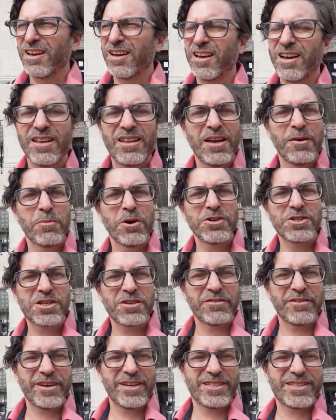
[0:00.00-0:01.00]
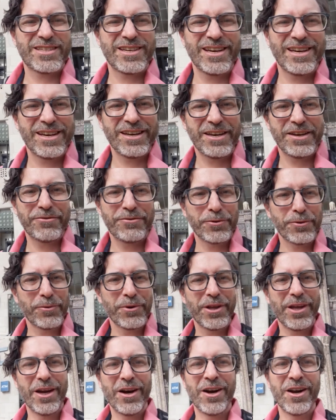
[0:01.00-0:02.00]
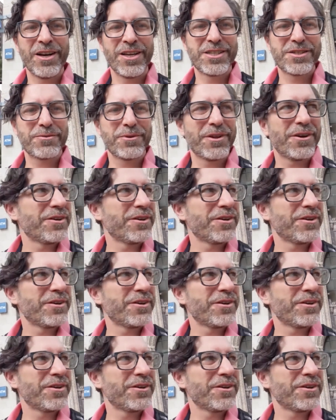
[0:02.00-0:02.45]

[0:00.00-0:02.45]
I think most of us, uh, if we're really honest with